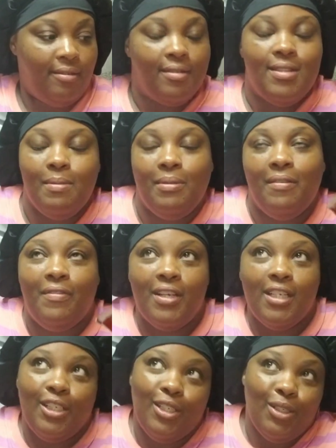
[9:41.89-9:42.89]
Something fun
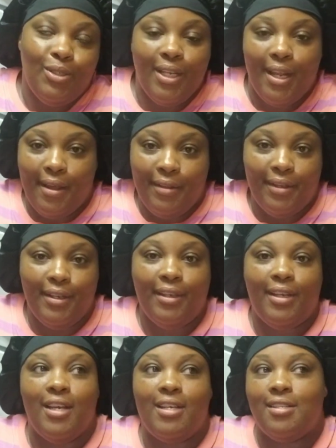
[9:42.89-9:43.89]
to do together
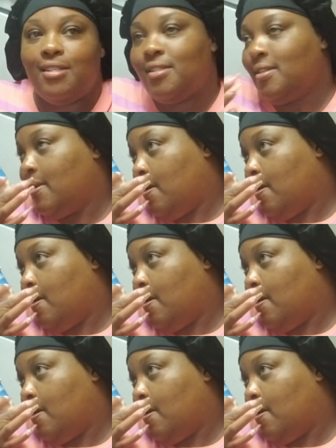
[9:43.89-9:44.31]
because